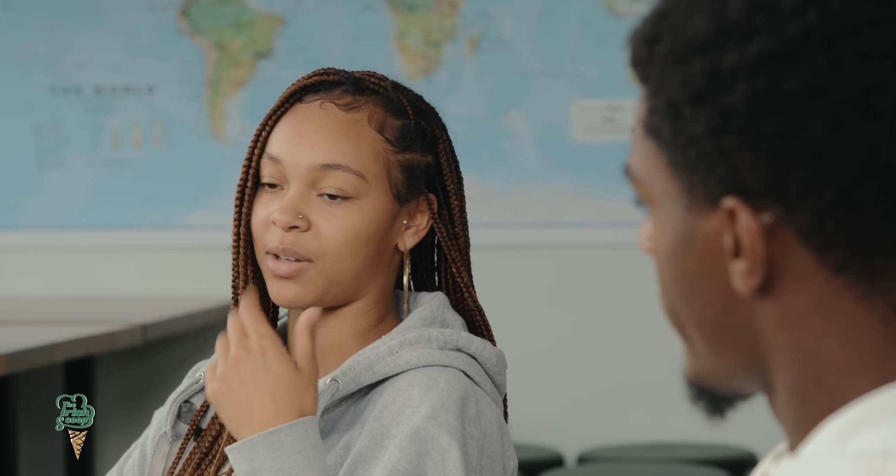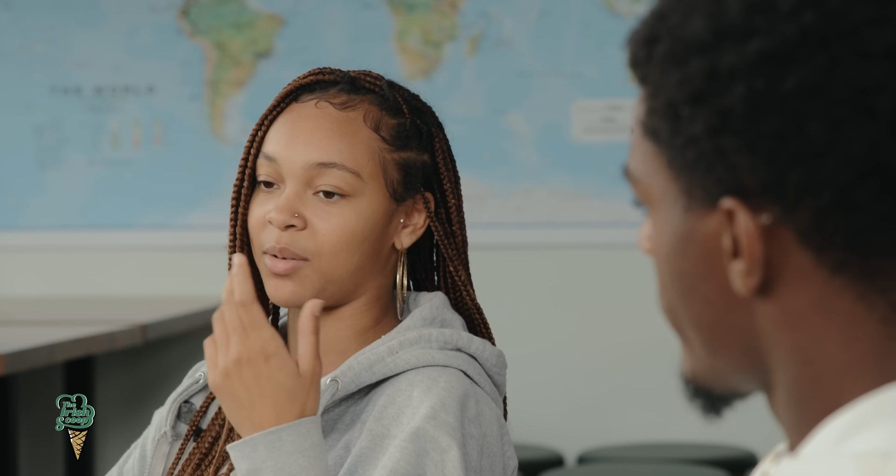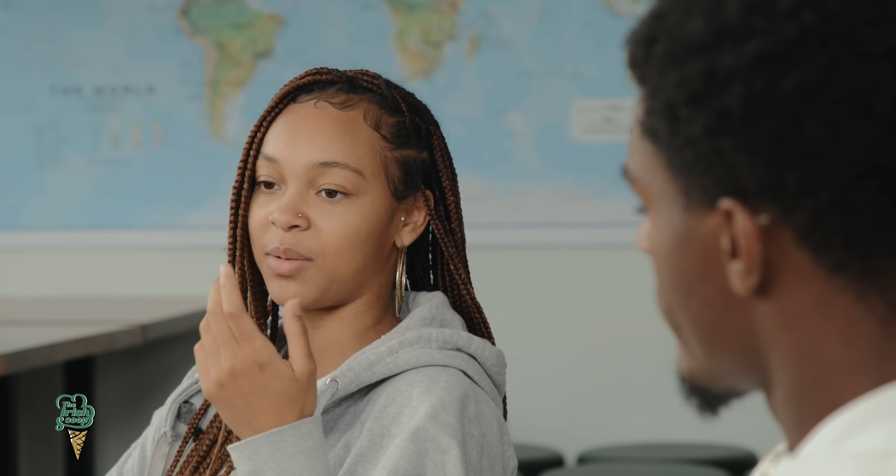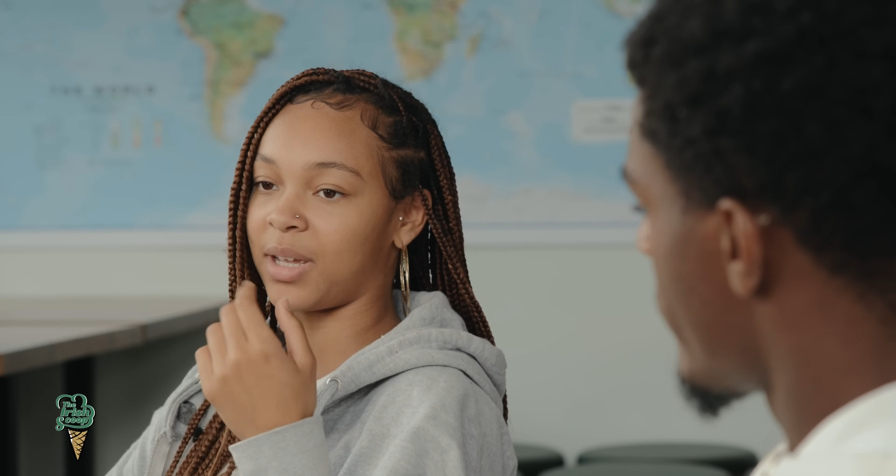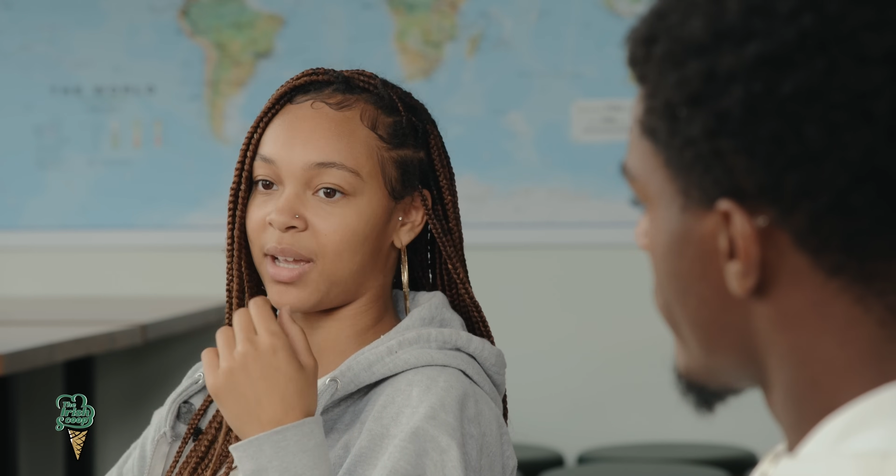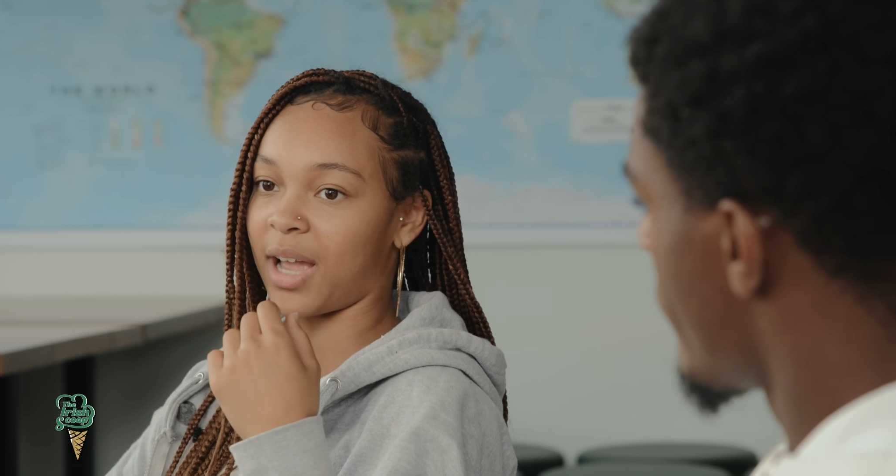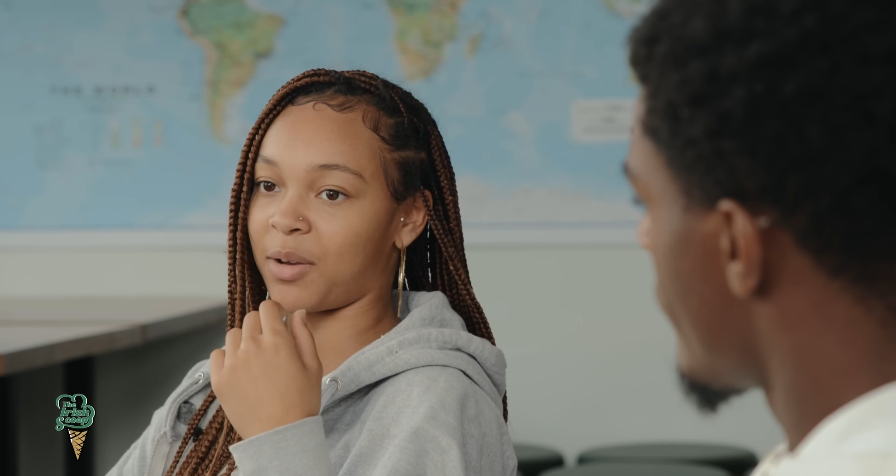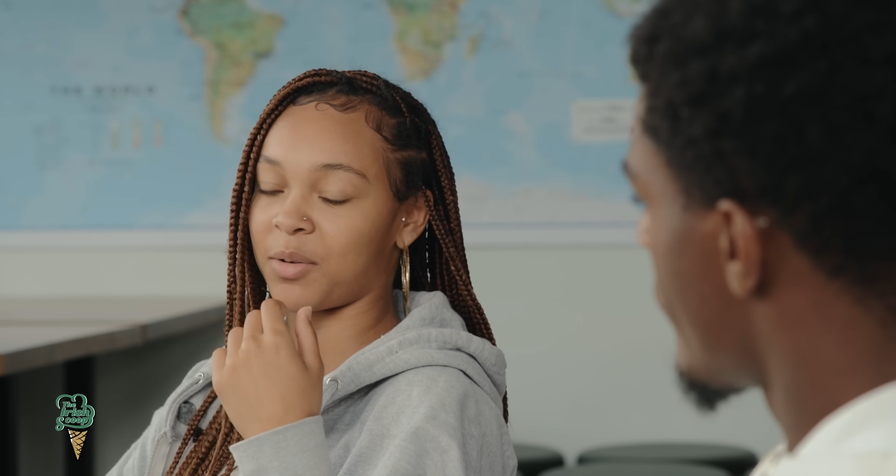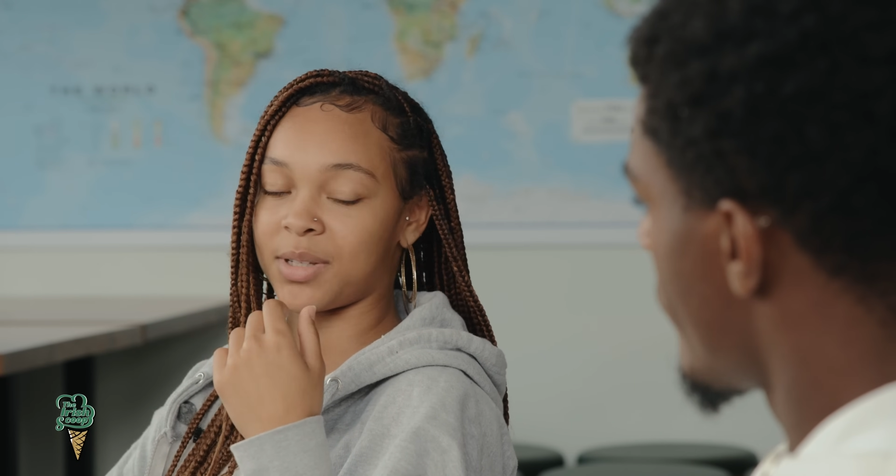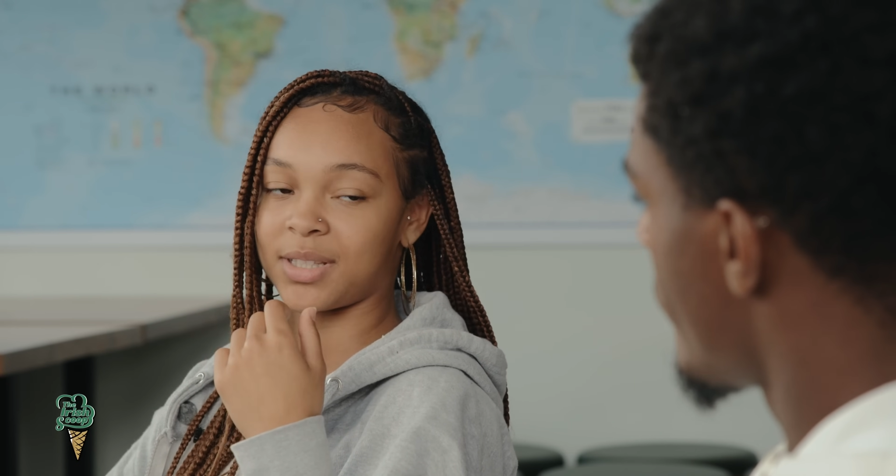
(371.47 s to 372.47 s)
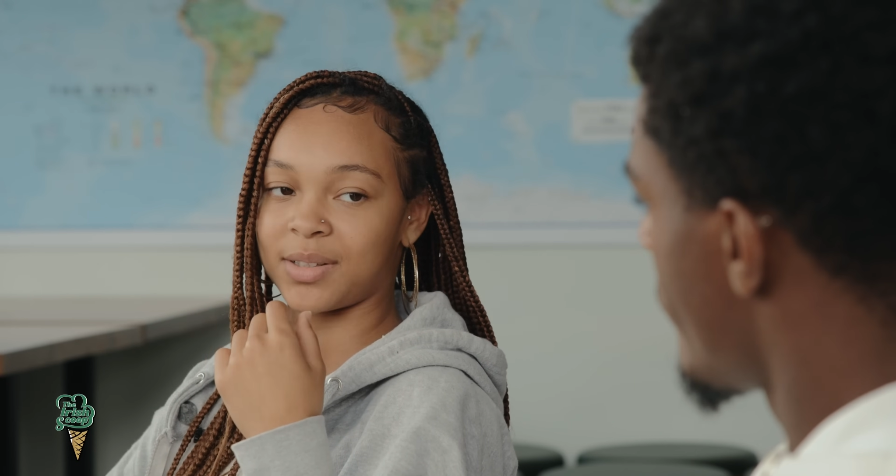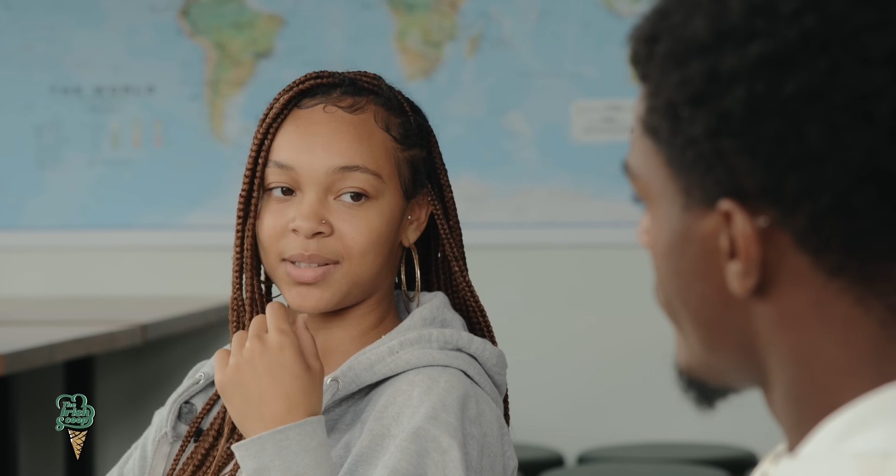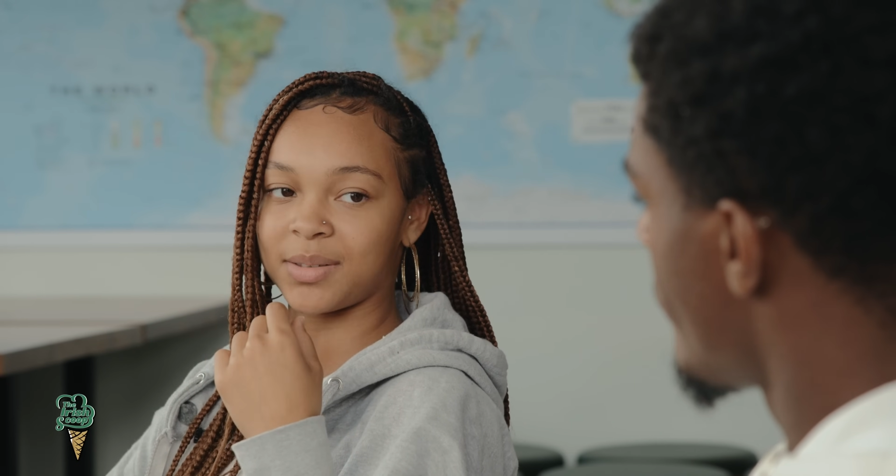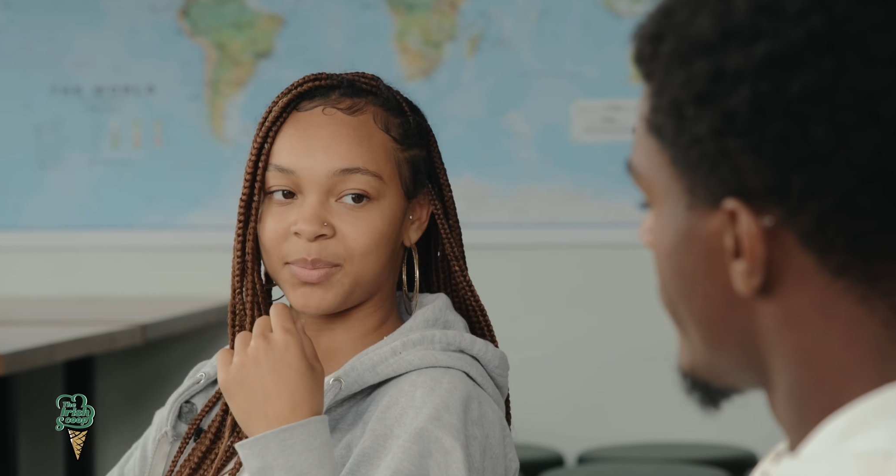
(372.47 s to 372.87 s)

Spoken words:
So I grew into it.